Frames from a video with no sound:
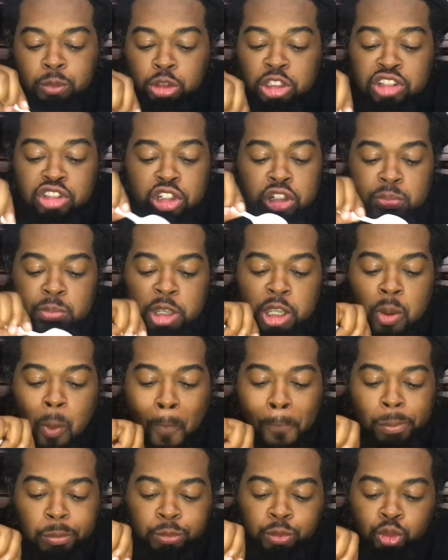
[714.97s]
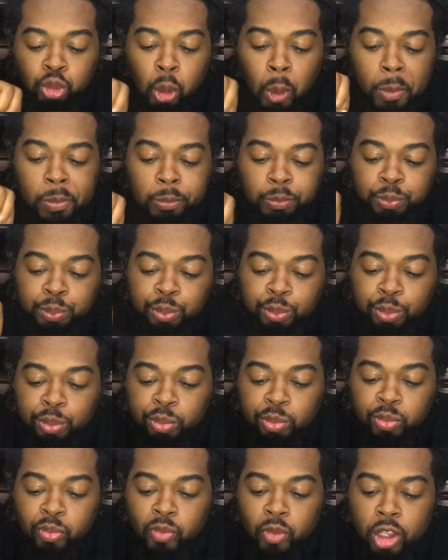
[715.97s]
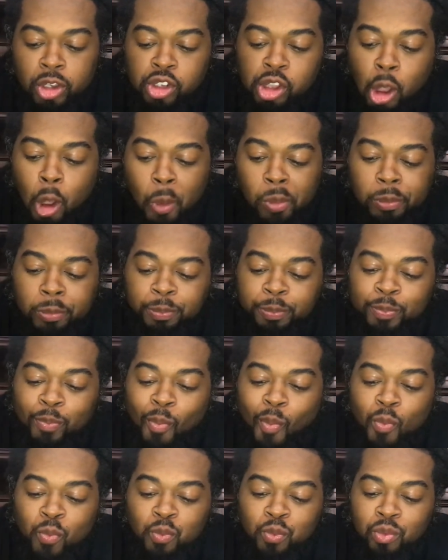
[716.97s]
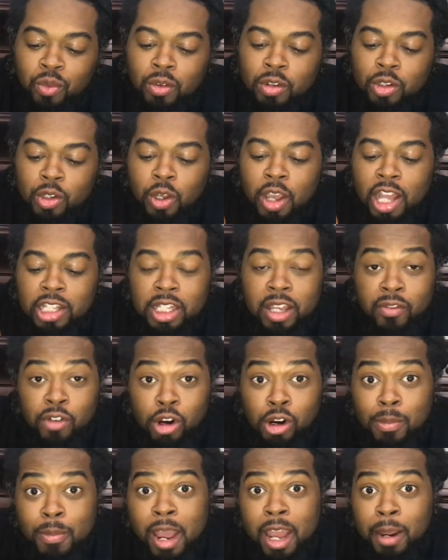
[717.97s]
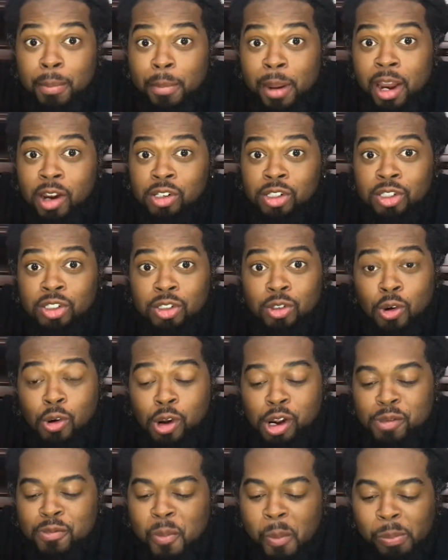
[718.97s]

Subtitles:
That's just me. So, you guys have heard my embarrassing story.